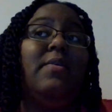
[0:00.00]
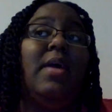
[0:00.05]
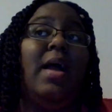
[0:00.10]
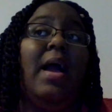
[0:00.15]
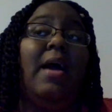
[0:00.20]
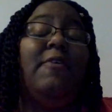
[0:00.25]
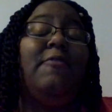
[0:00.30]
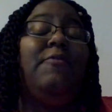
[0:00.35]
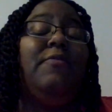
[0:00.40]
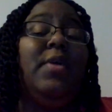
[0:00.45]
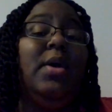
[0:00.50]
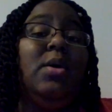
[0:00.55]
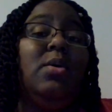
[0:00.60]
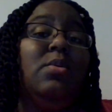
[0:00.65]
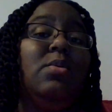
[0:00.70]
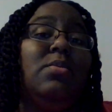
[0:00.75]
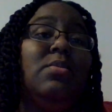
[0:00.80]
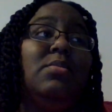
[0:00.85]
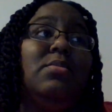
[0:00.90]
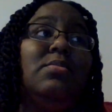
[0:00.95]
I
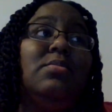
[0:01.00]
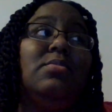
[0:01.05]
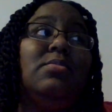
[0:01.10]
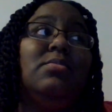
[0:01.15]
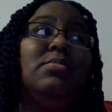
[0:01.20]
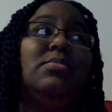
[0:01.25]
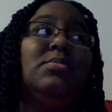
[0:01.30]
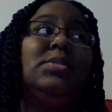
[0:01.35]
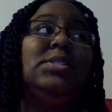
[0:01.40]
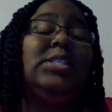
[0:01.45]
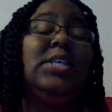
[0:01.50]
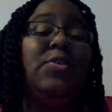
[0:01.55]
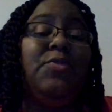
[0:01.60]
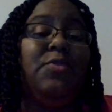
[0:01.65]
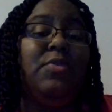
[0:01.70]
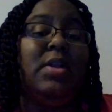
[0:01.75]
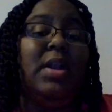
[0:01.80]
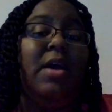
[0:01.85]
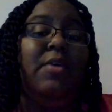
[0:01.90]
felt different.